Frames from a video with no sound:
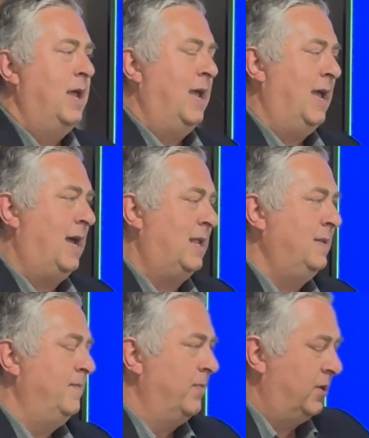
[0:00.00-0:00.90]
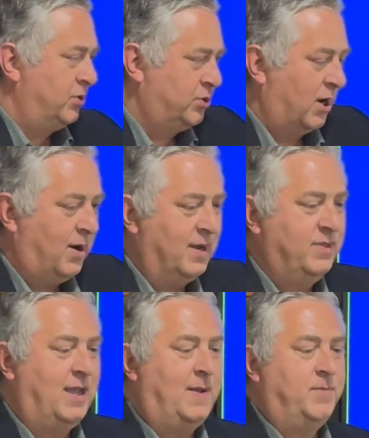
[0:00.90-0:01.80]
and drawing
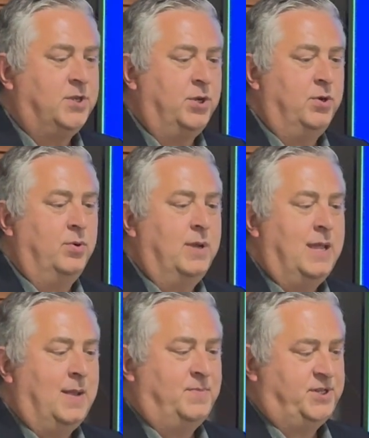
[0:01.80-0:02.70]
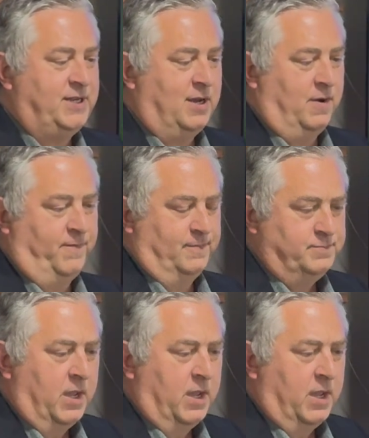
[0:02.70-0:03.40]
them to himself.